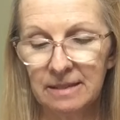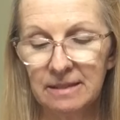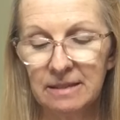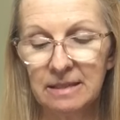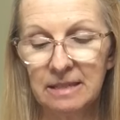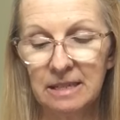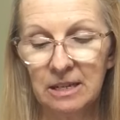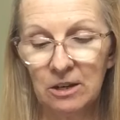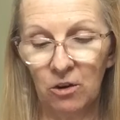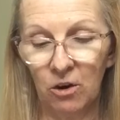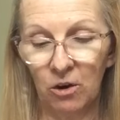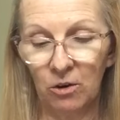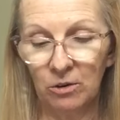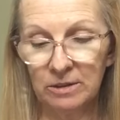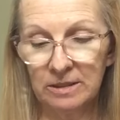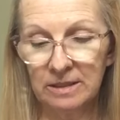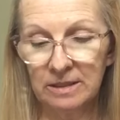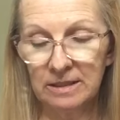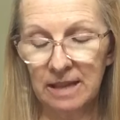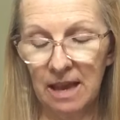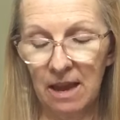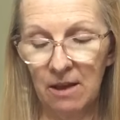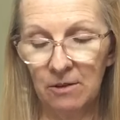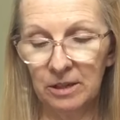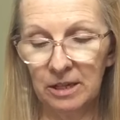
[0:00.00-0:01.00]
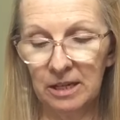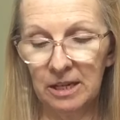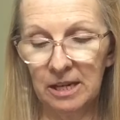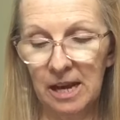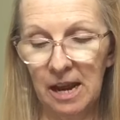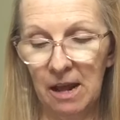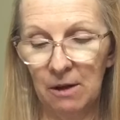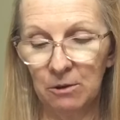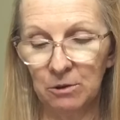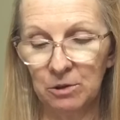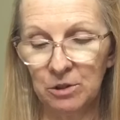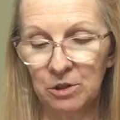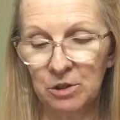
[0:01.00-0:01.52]
Zero sounded it
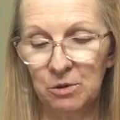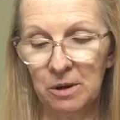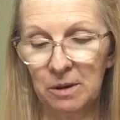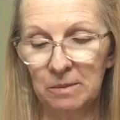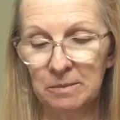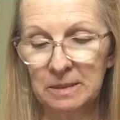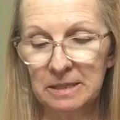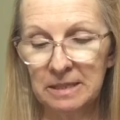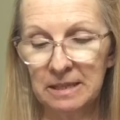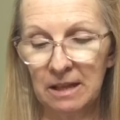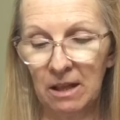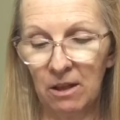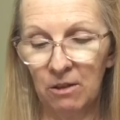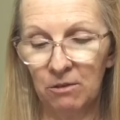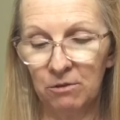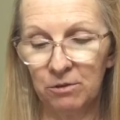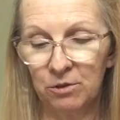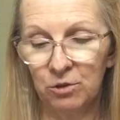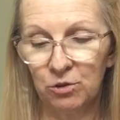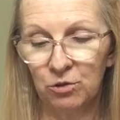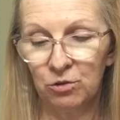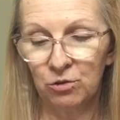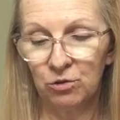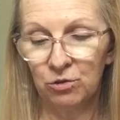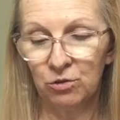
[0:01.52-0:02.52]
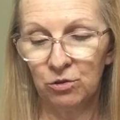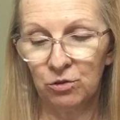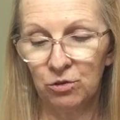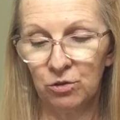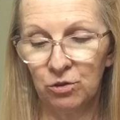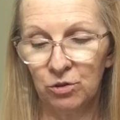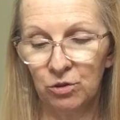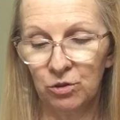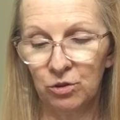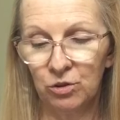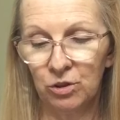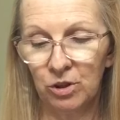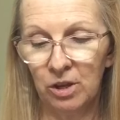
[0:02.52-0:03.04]
out to himself
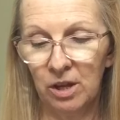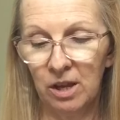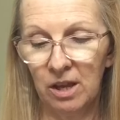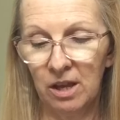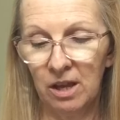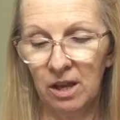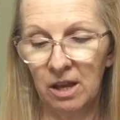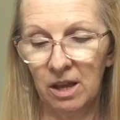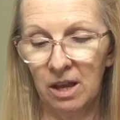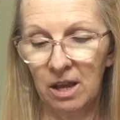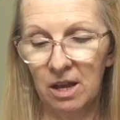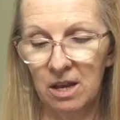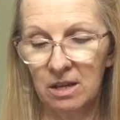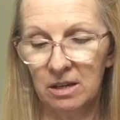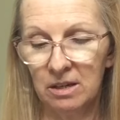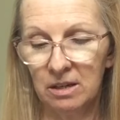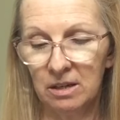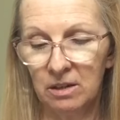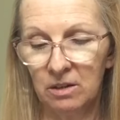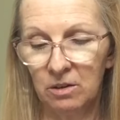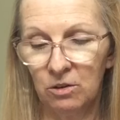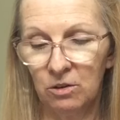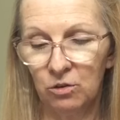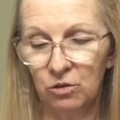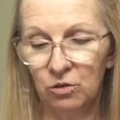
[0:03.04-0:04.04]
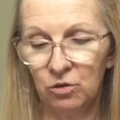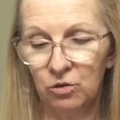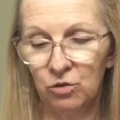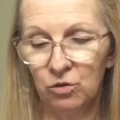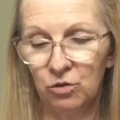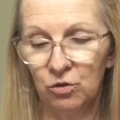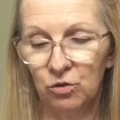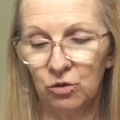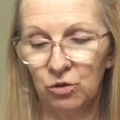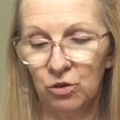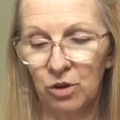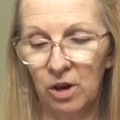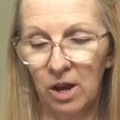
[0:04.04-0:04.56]
run, mm,
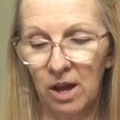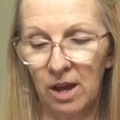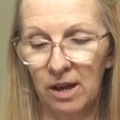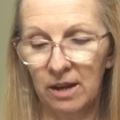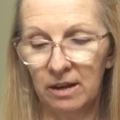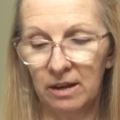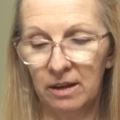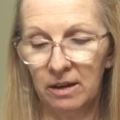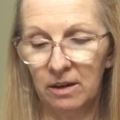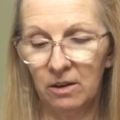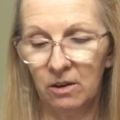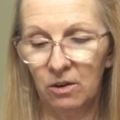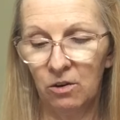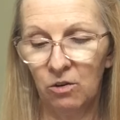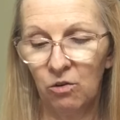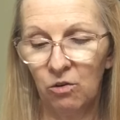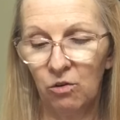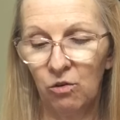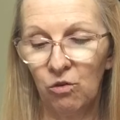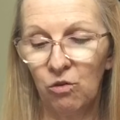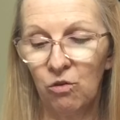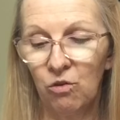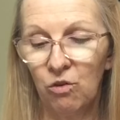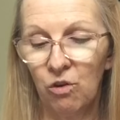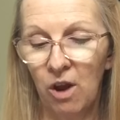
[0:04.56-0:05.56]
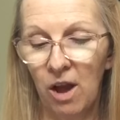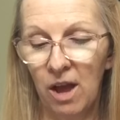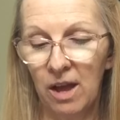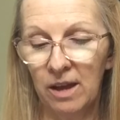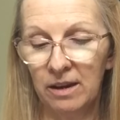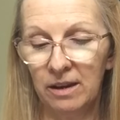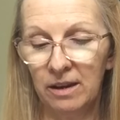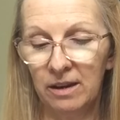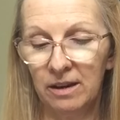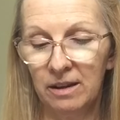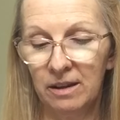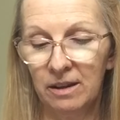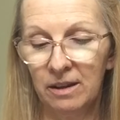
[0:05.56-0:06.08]
run,
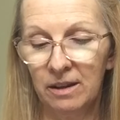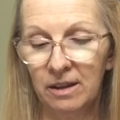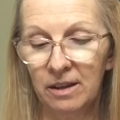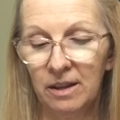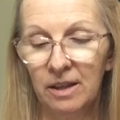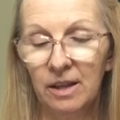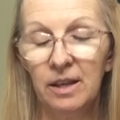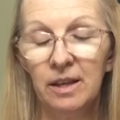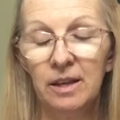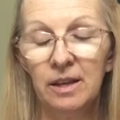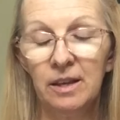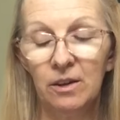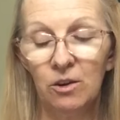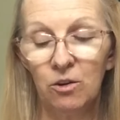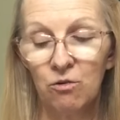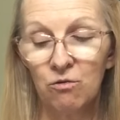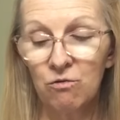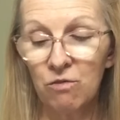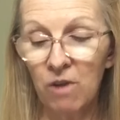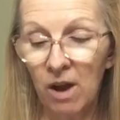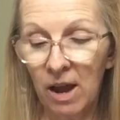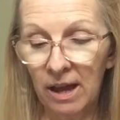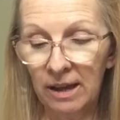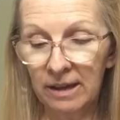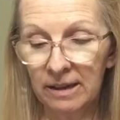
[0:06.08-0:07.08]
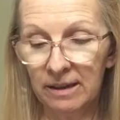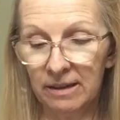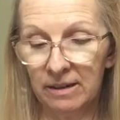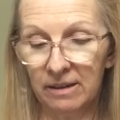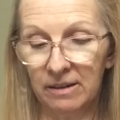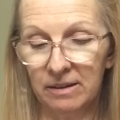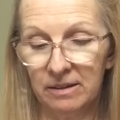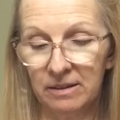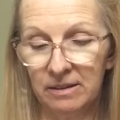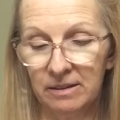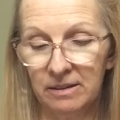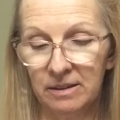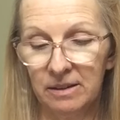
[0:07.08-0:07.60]
run, run.
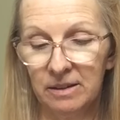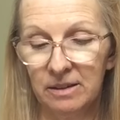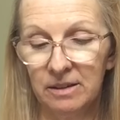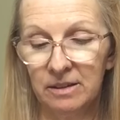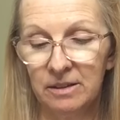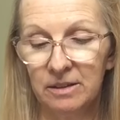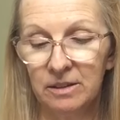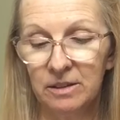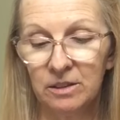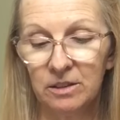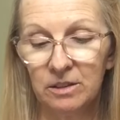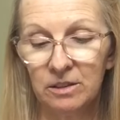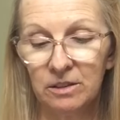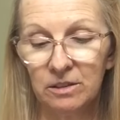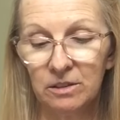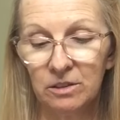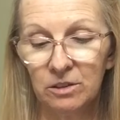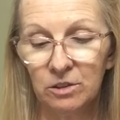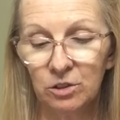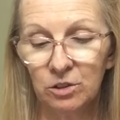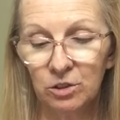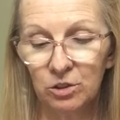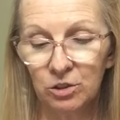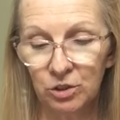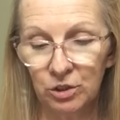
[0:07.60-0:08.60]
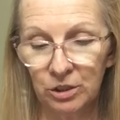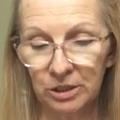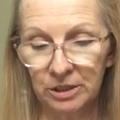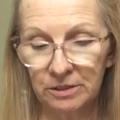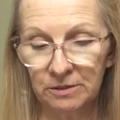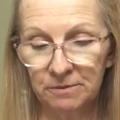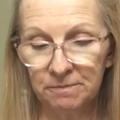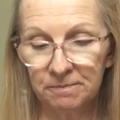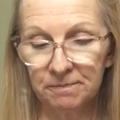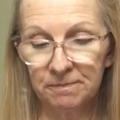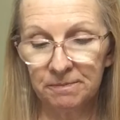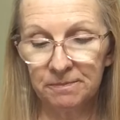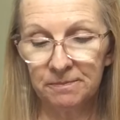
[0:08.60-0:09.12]

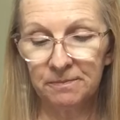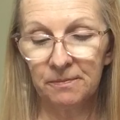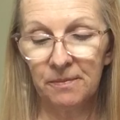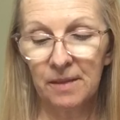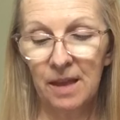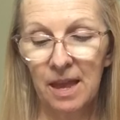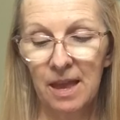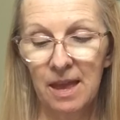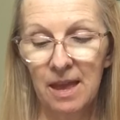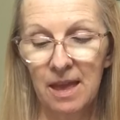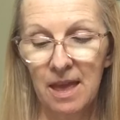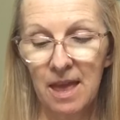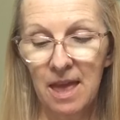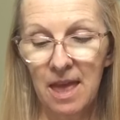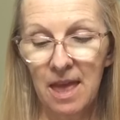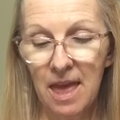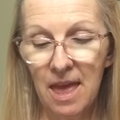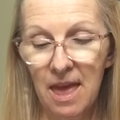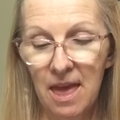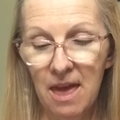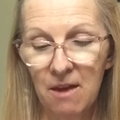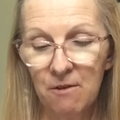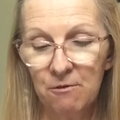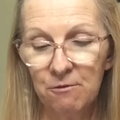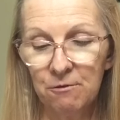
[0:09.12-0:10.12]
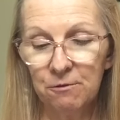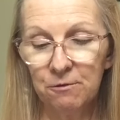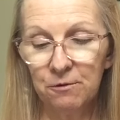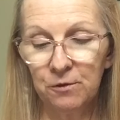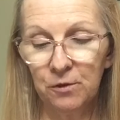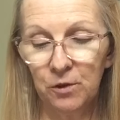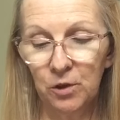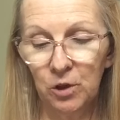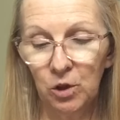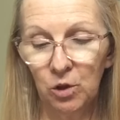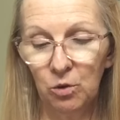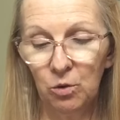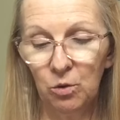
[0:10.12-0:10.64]
Good. F
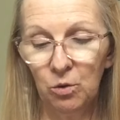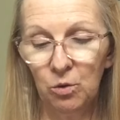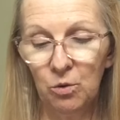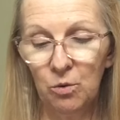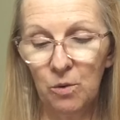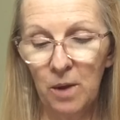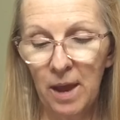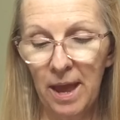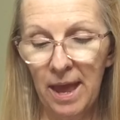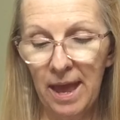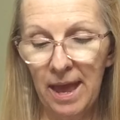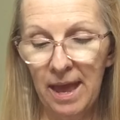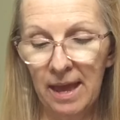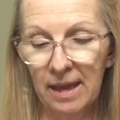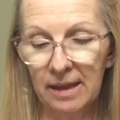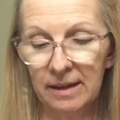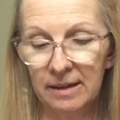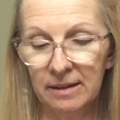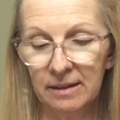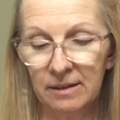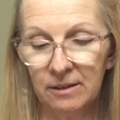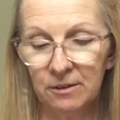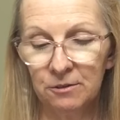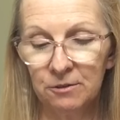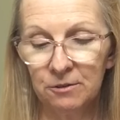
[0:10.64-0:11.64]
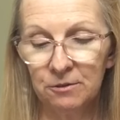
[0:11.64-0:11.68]
U N.